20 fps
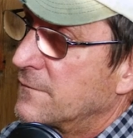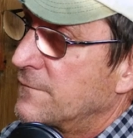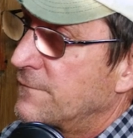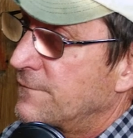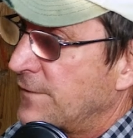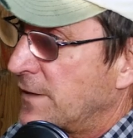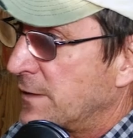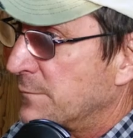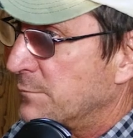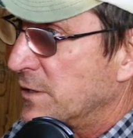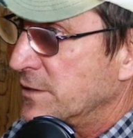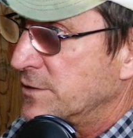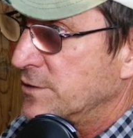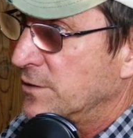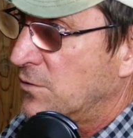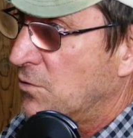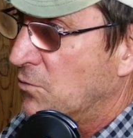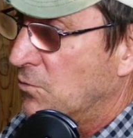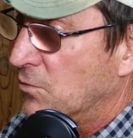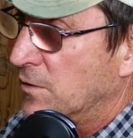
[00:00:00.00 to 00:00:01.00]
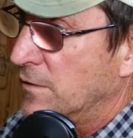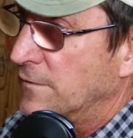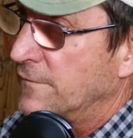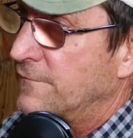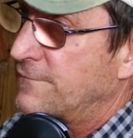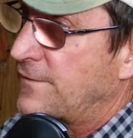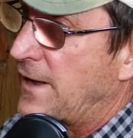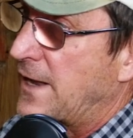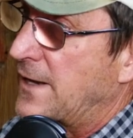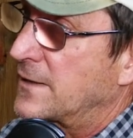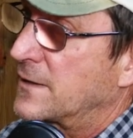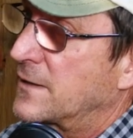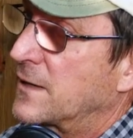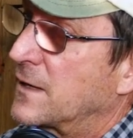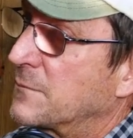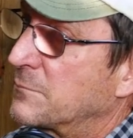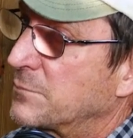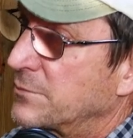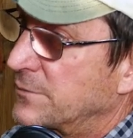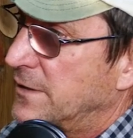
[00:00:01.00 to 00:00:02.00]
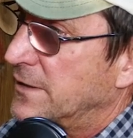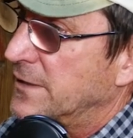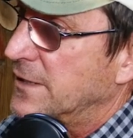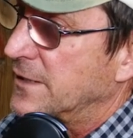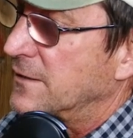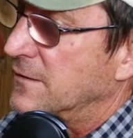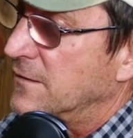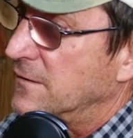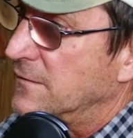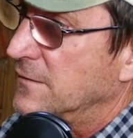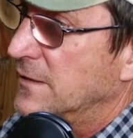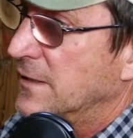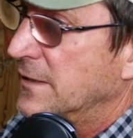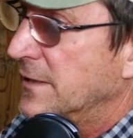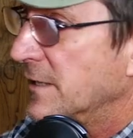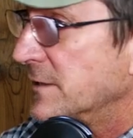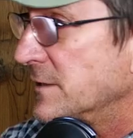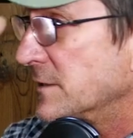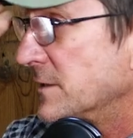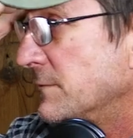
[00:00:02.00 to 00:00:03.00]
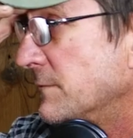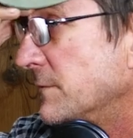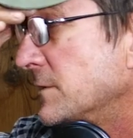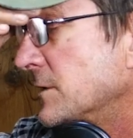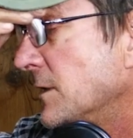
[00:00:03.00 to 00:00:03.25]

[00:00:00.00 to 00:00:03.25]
Fed a bunch of corn, fattened up, and then and then yeah.